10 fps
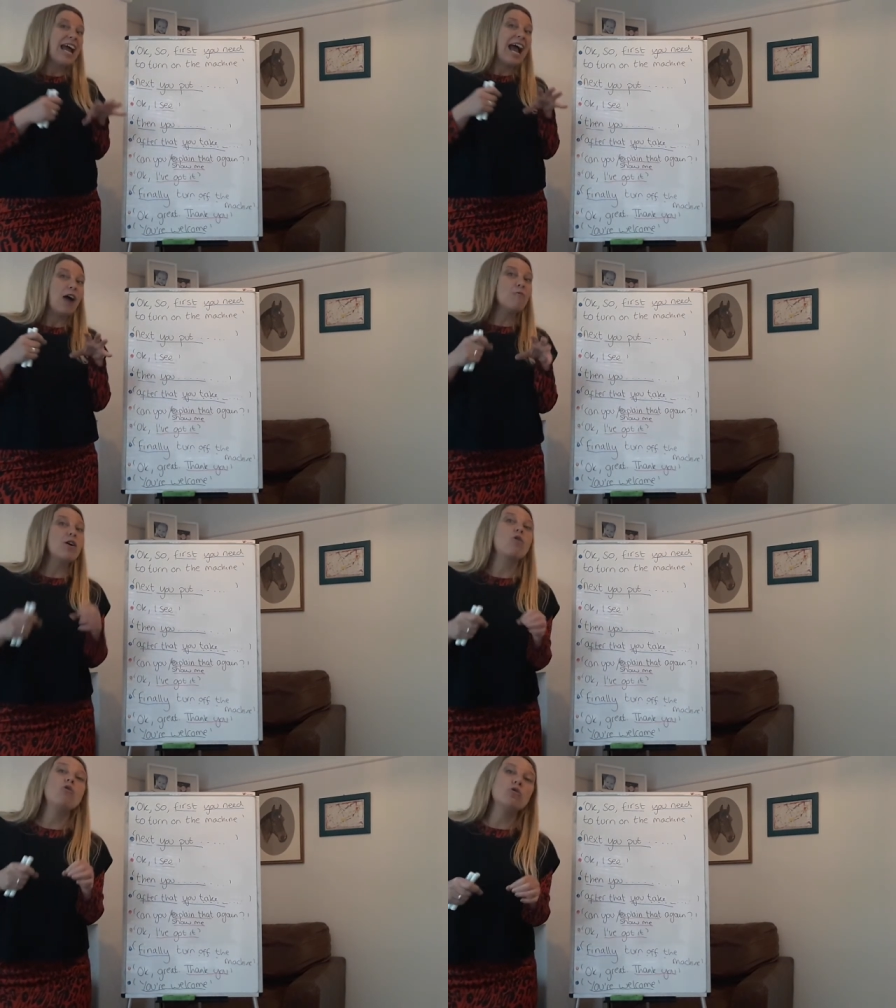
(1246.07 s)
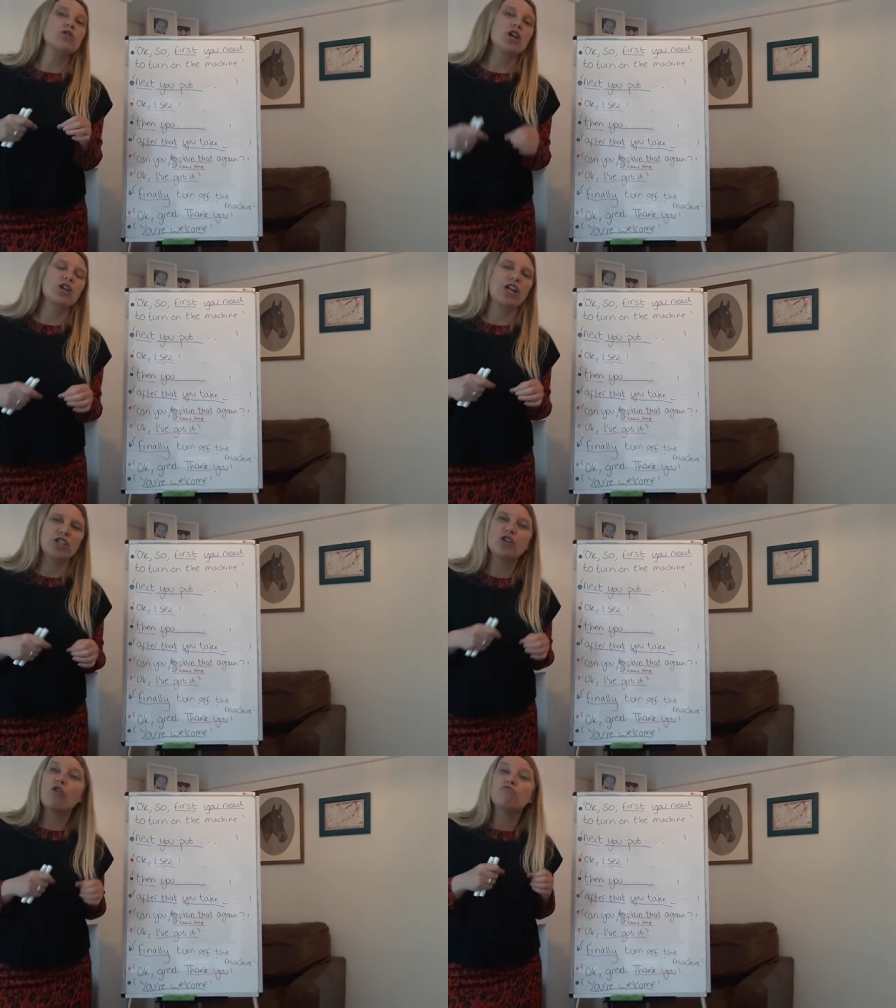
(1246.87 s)
And we're also going to
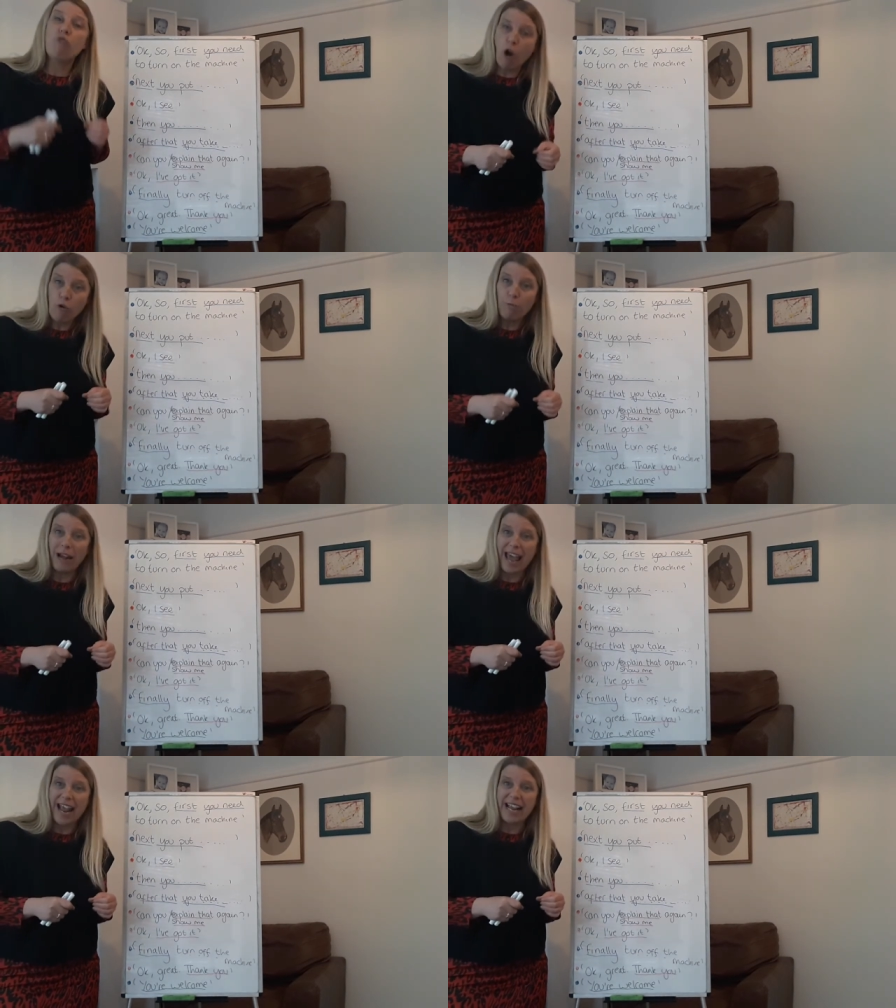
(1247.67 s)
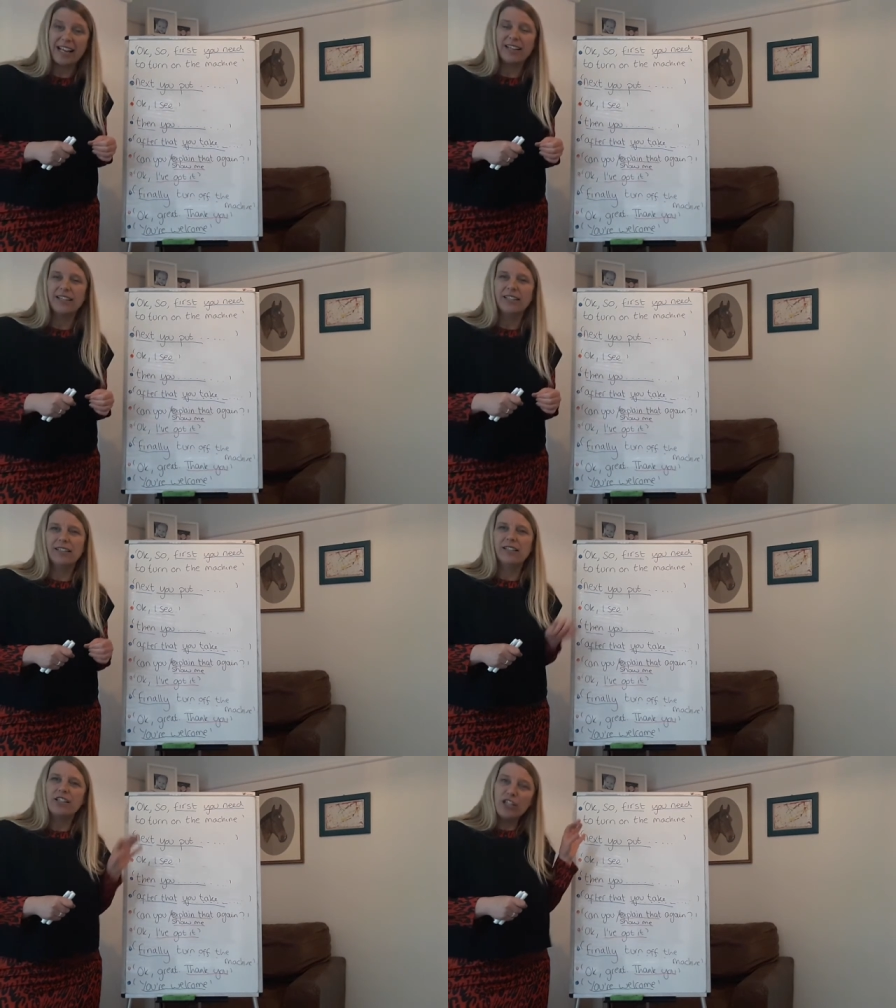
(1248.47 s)
do a role play
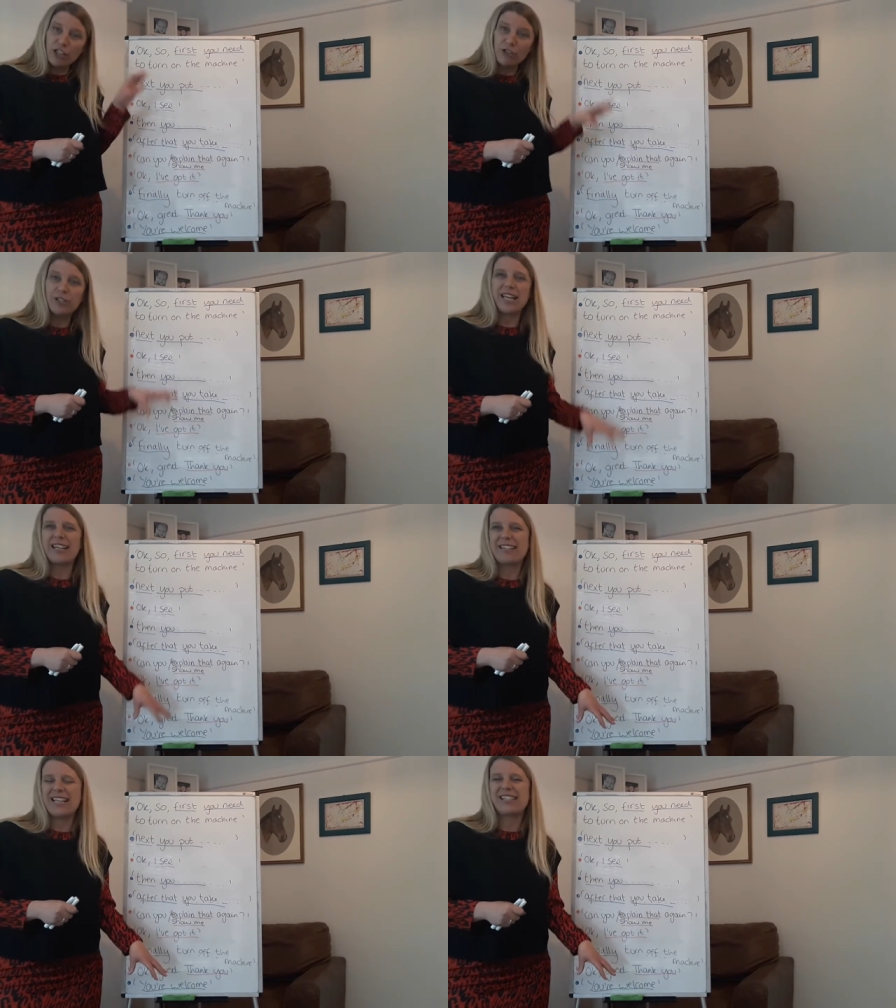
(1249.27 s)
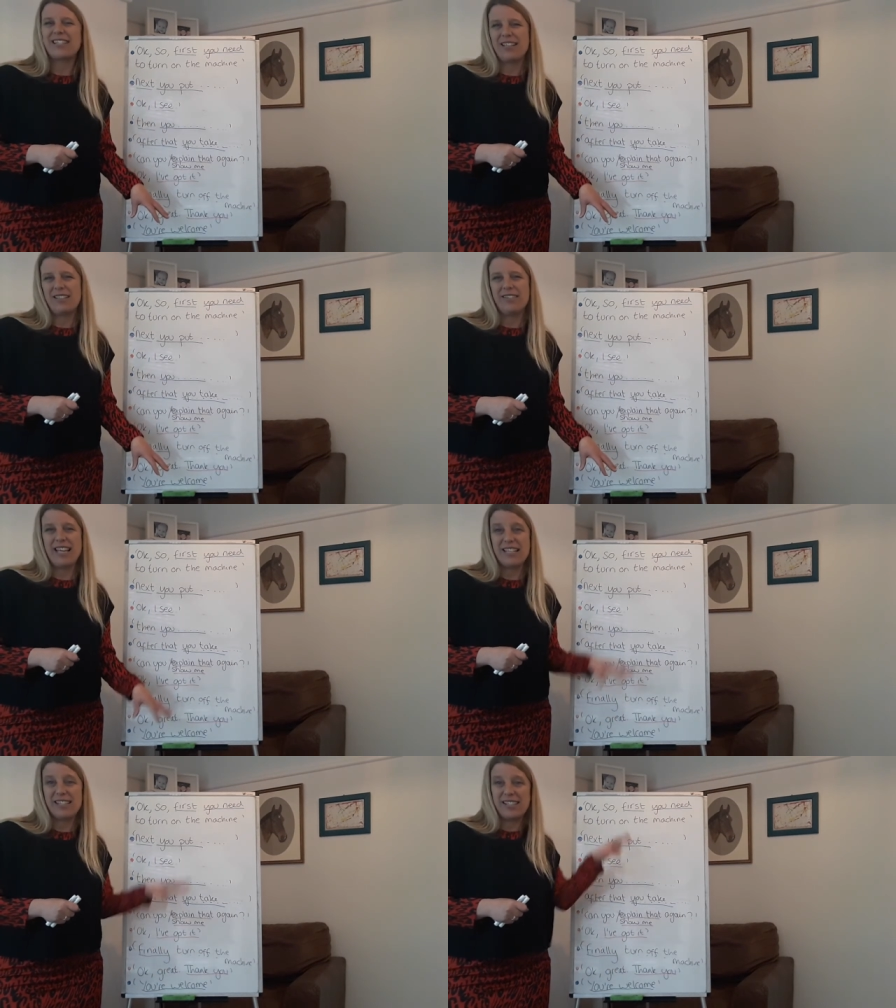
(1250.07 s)
using
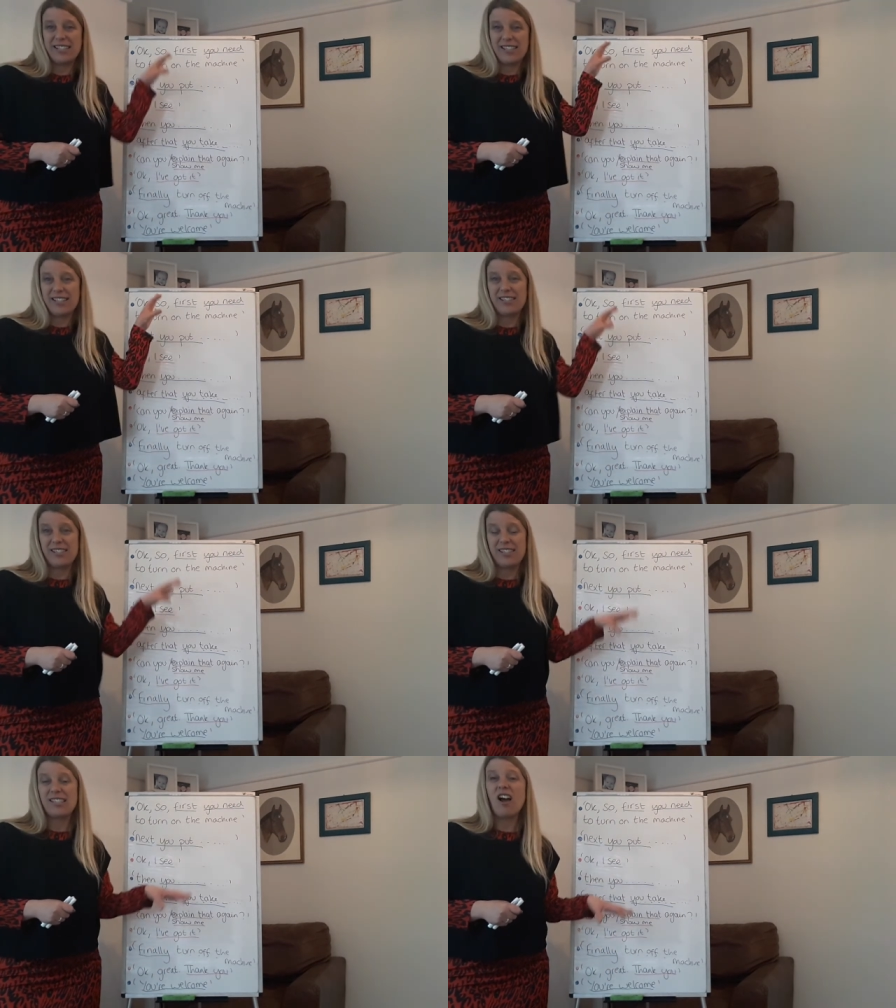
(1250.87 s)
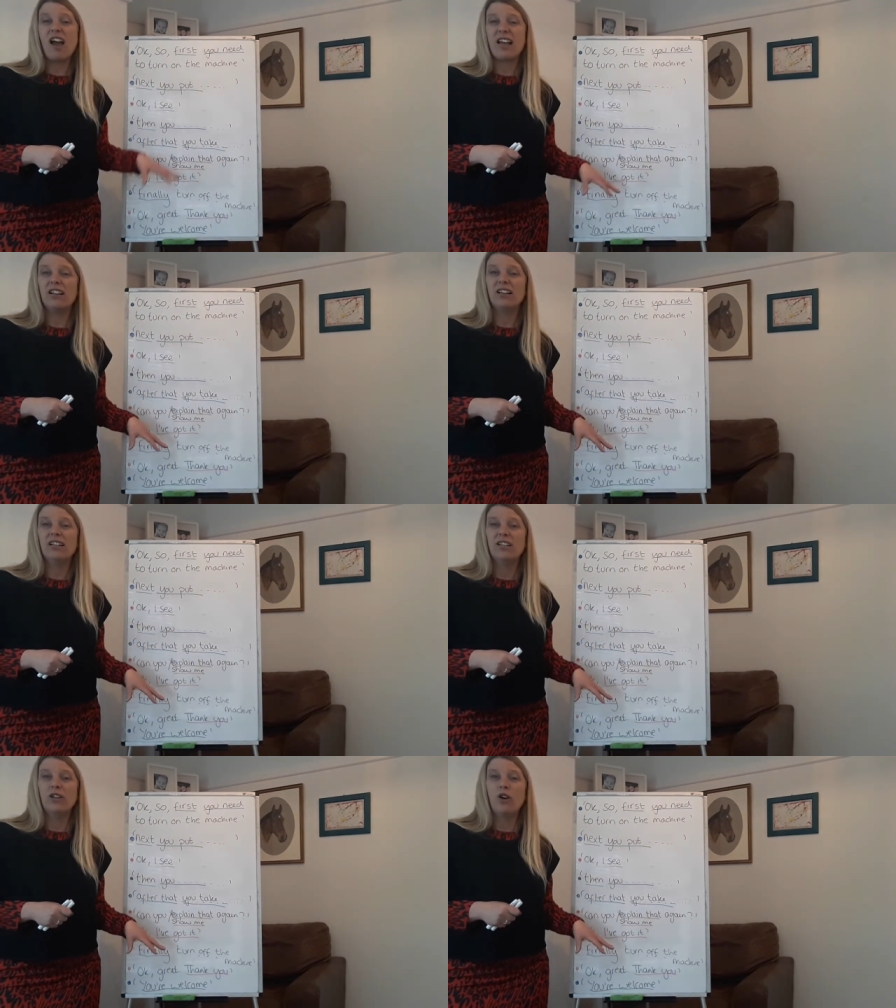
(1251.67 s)
this
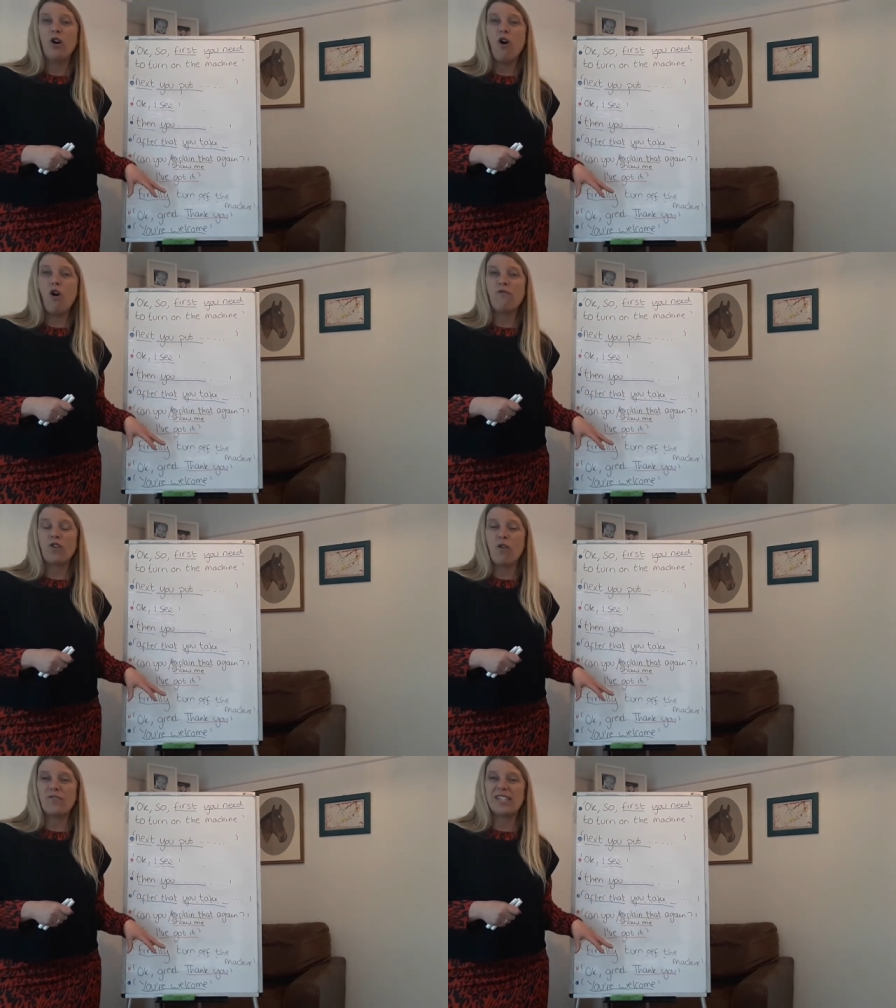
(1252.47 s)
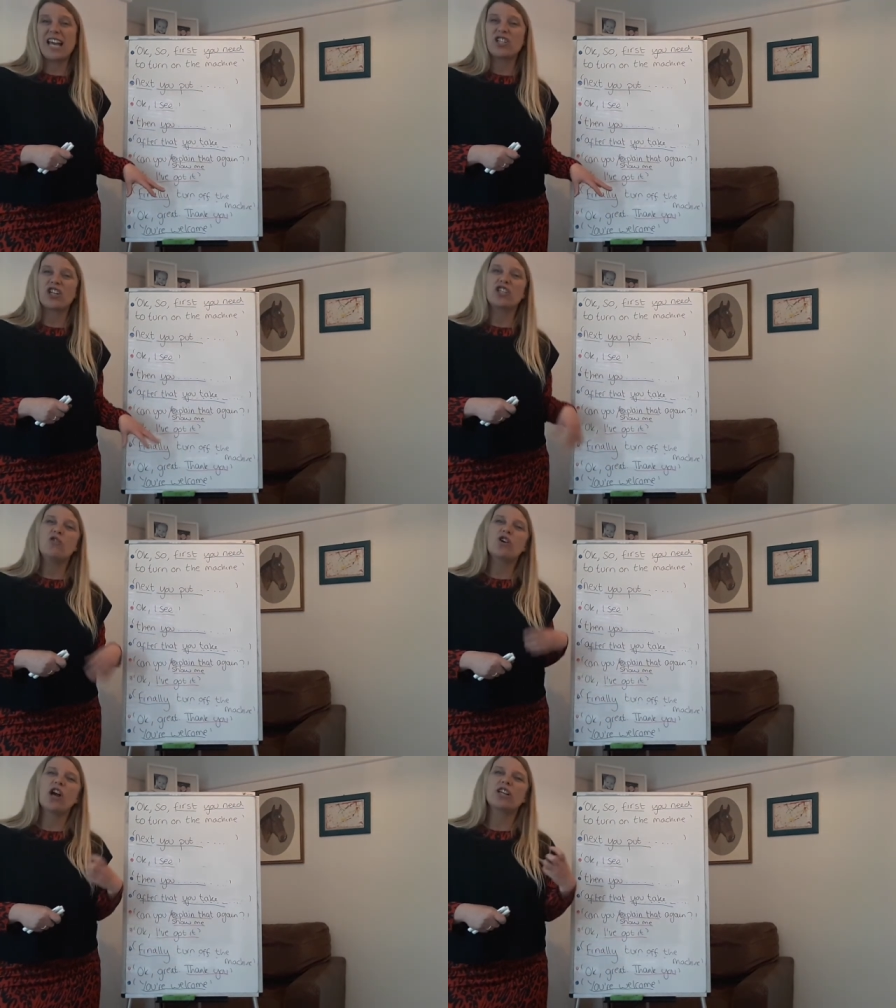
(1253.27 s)
style of conversation.
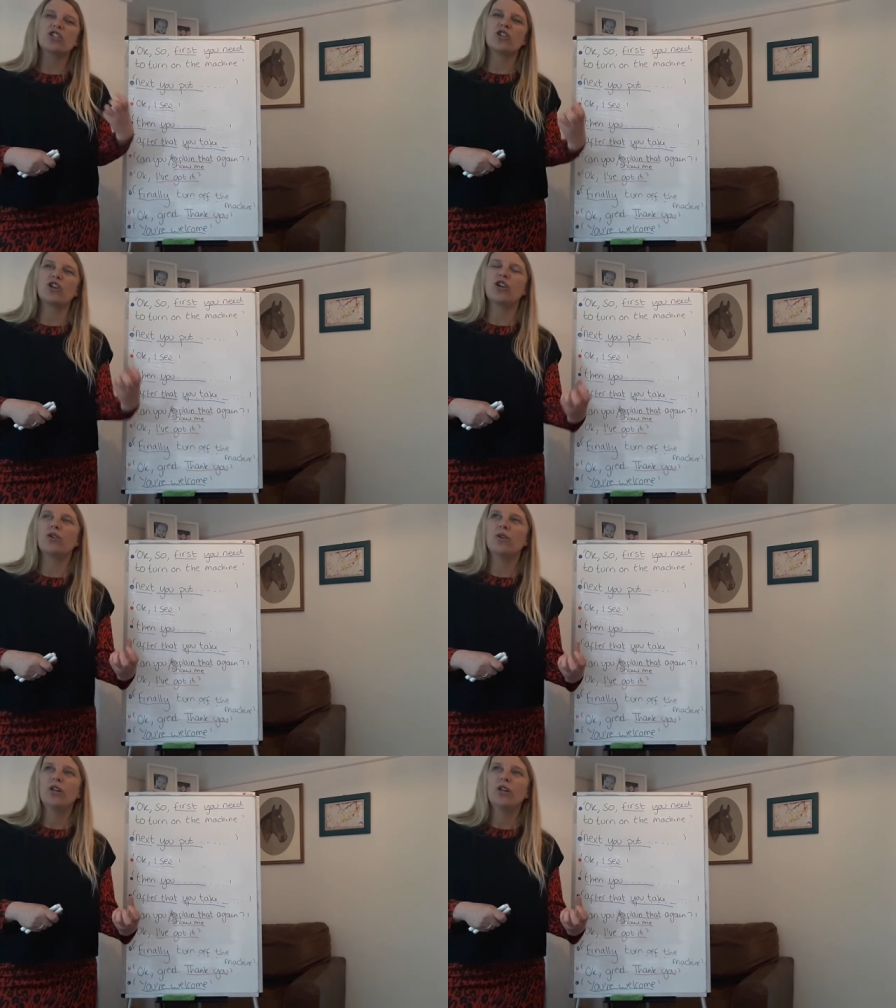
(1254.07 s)
You're going to